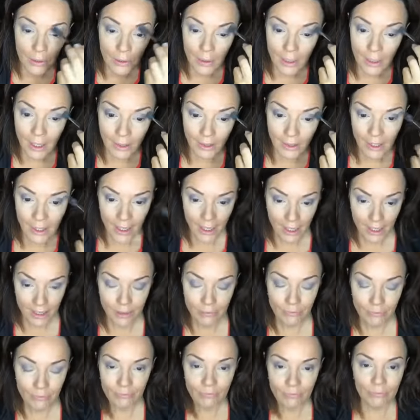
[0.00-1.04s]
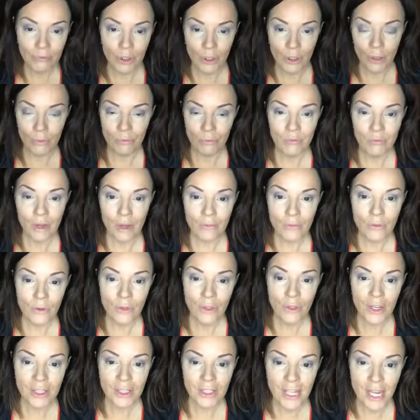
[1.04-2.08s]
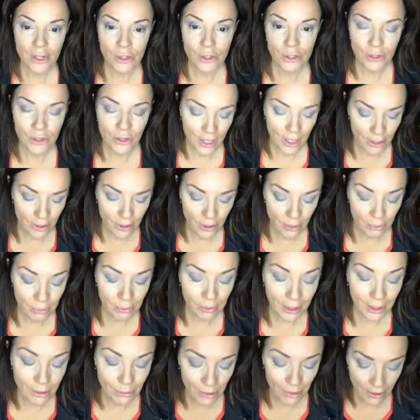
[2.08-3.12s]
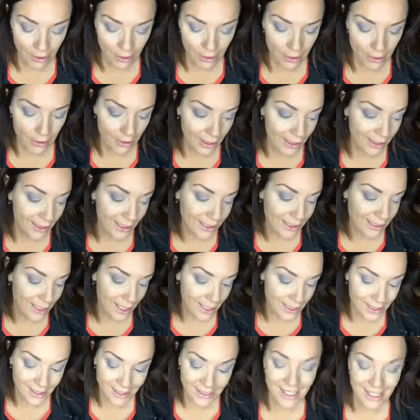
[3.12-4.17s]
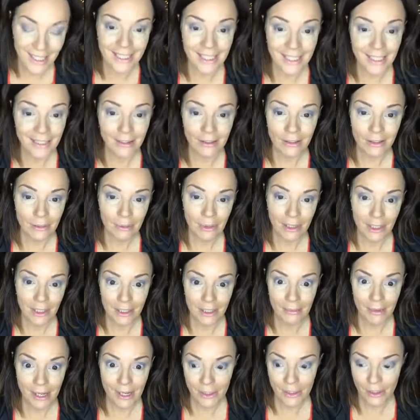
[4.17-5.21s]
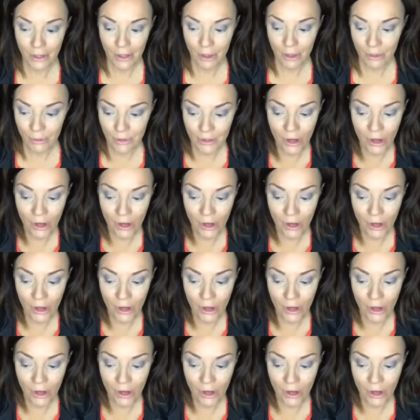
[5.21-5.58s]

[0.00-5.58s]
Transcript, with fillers: And then I had, you know, a few things extra that I could have played with. And I, I just, I didn't because the mascara was